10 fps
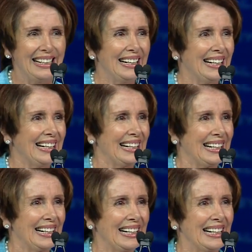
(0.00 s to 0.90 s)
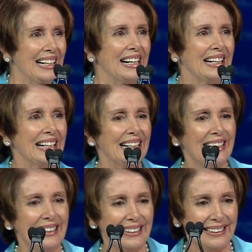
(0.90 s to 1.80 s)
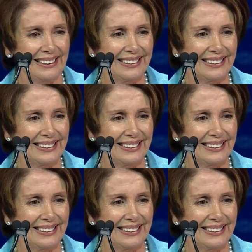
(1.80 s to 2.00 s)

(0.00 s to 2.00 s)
Nobody speaks.